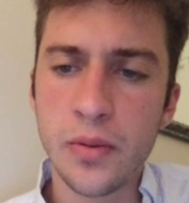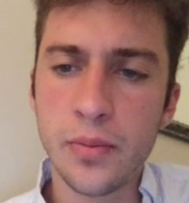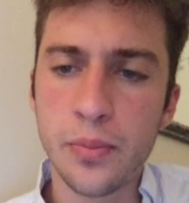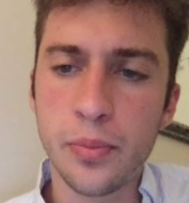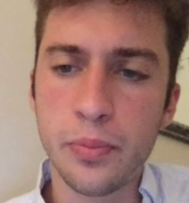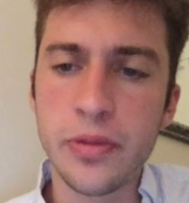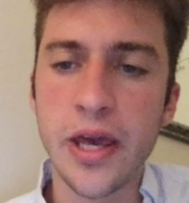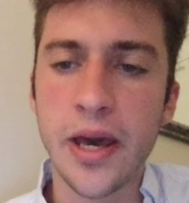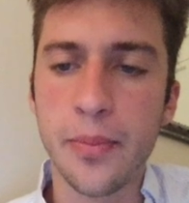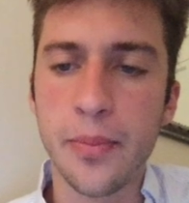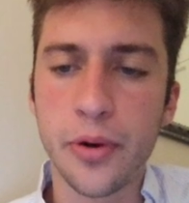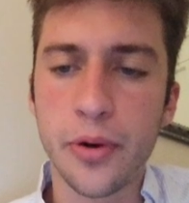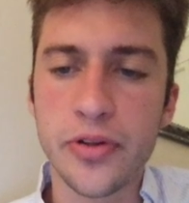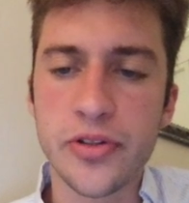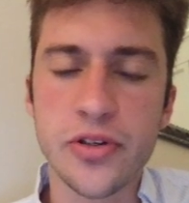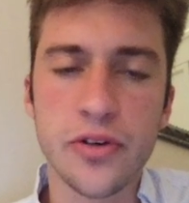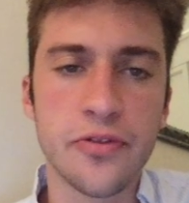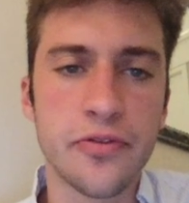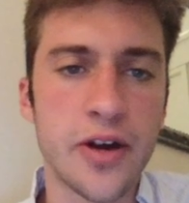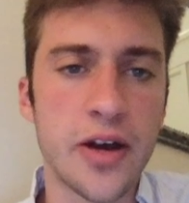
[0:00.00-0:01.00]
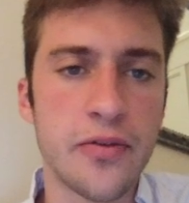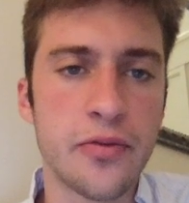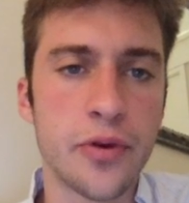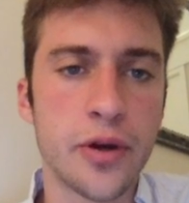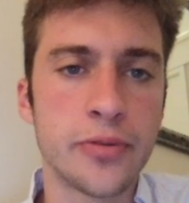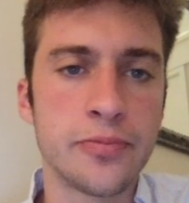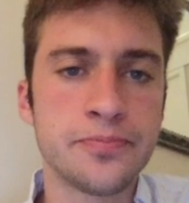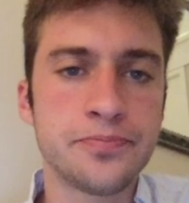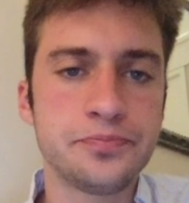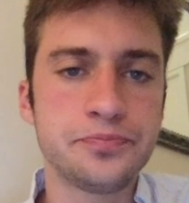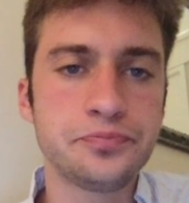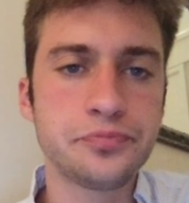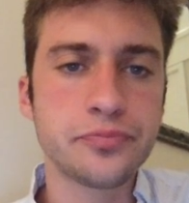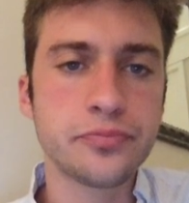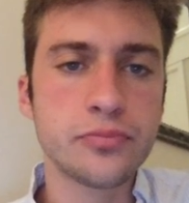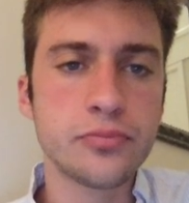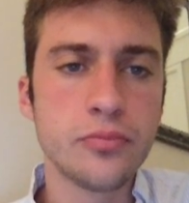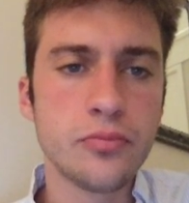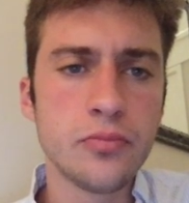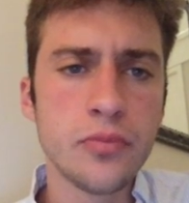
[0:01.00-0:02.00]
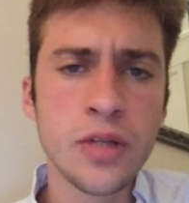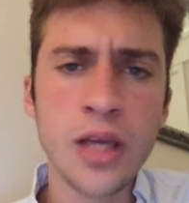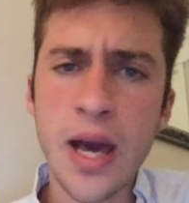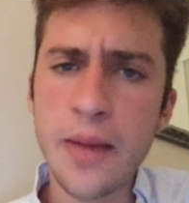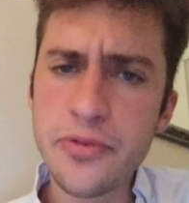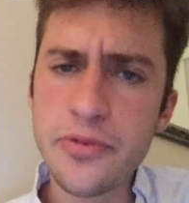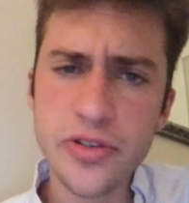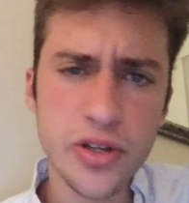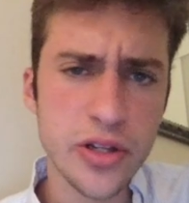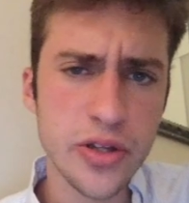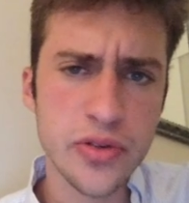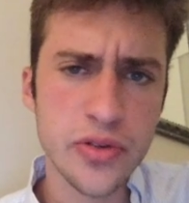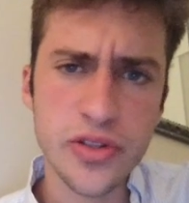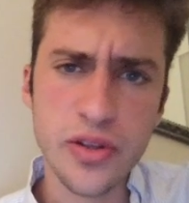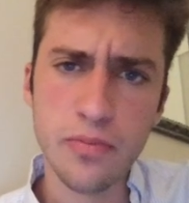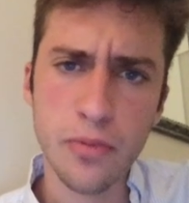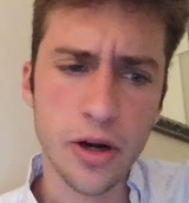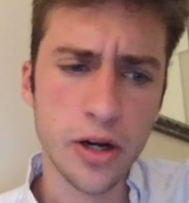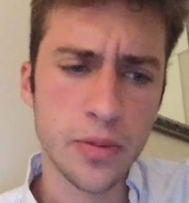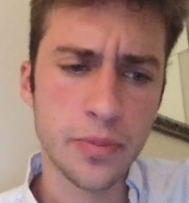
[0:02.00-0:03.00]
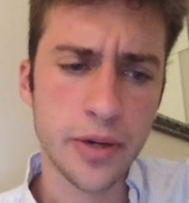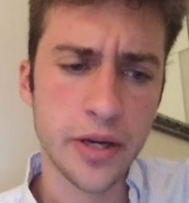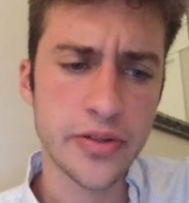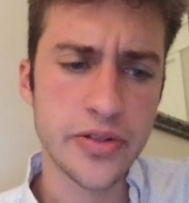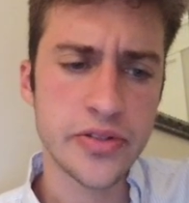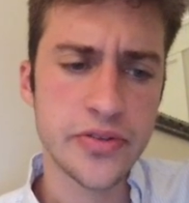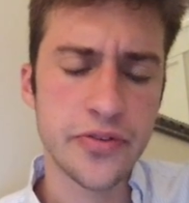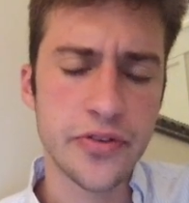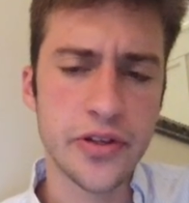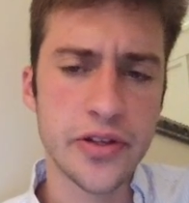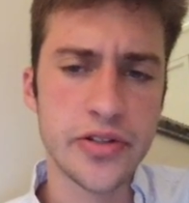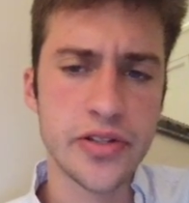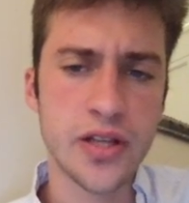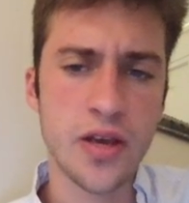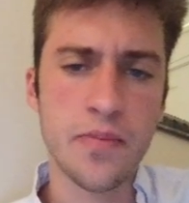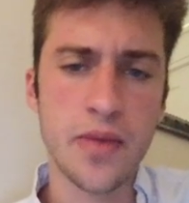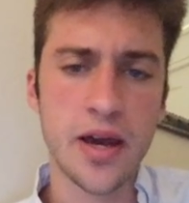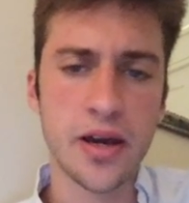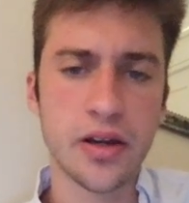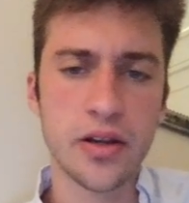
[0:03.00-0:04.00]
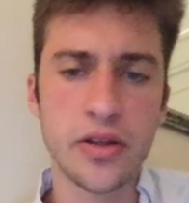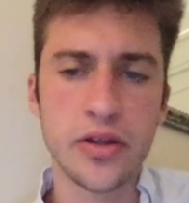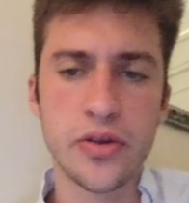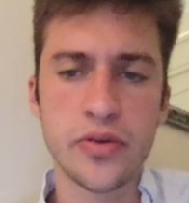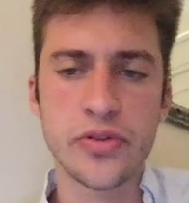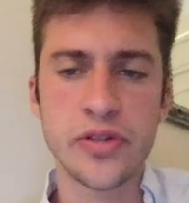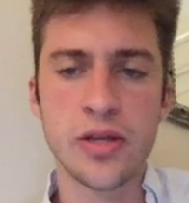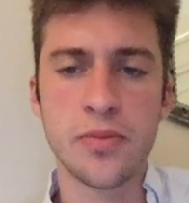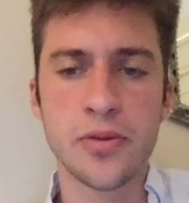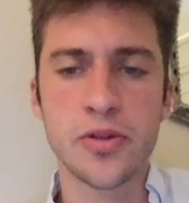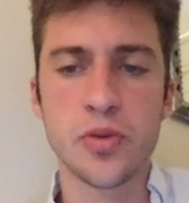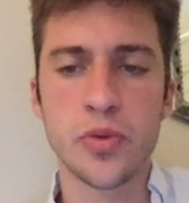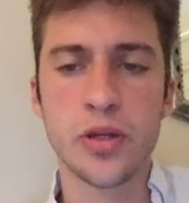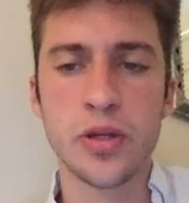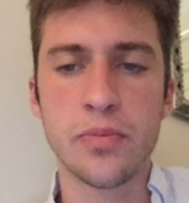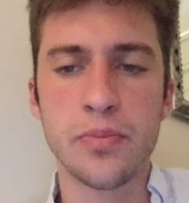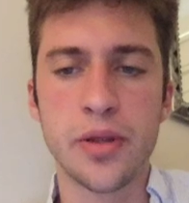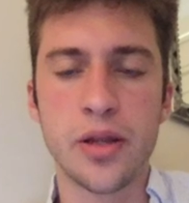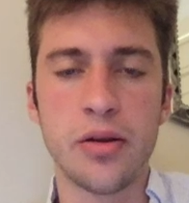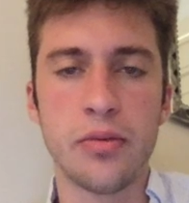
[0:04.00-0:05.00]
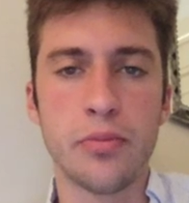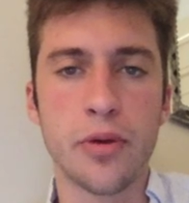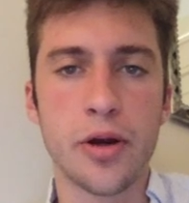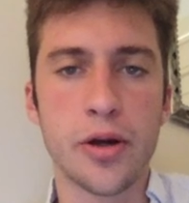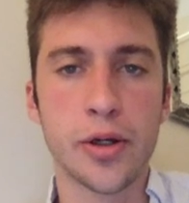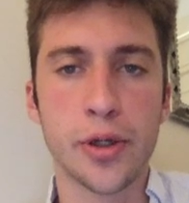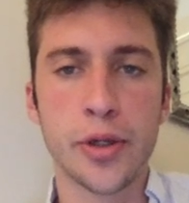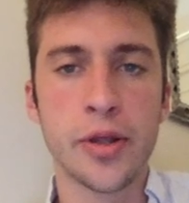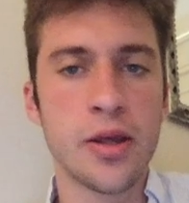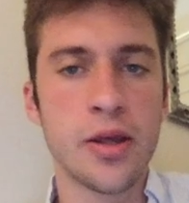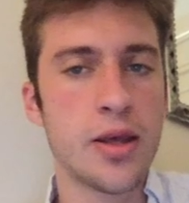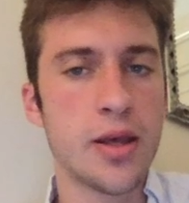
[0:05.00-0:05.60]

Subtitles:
Yeah, 0.051. I'm just going to use the mark prices for this. I'm not going to use in between bid and mark.